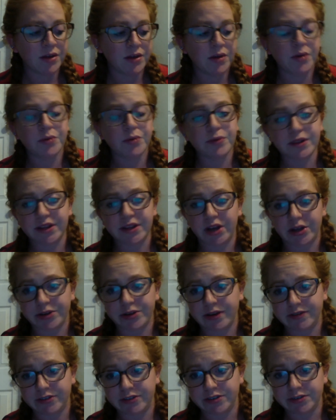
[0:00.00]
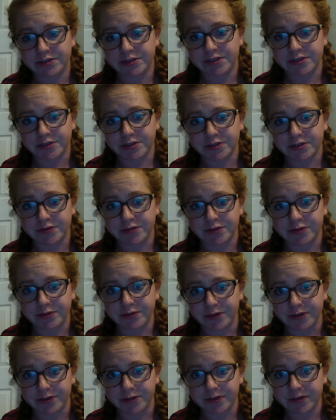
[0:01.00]
Really all you have to do is search for
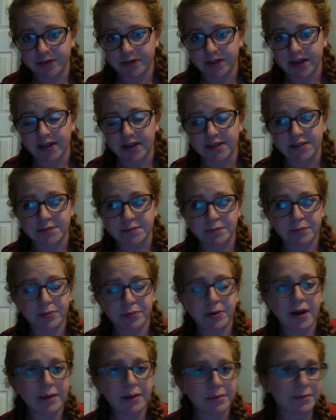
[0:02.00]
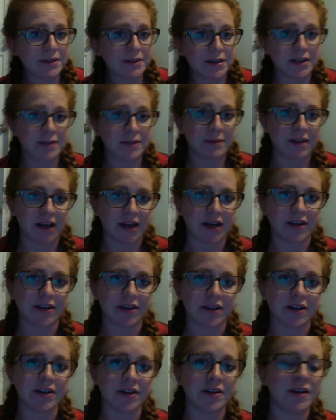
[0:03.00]
food and it's probably going to be on
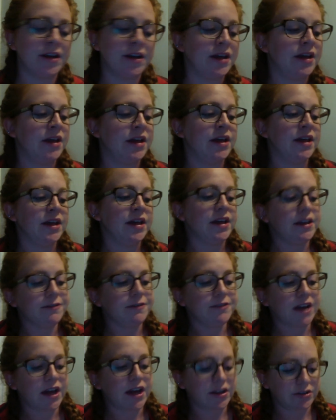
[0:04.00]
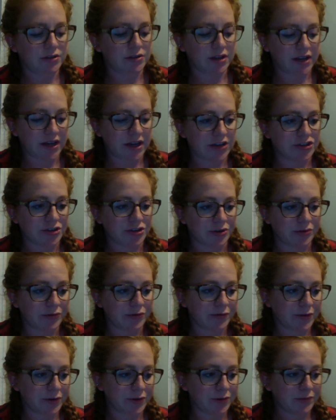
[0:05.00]
here. If not, you can add your own
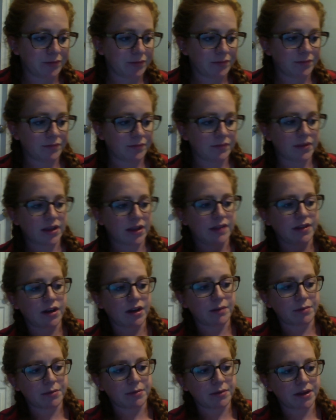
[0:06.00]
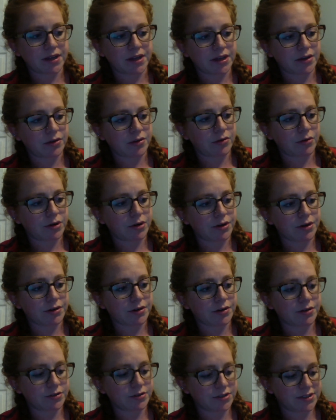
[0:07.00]
food. In the upper right hand corner,
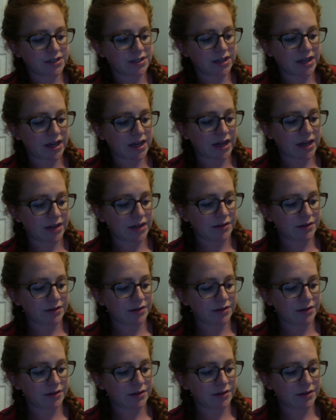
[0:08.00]
just hit add.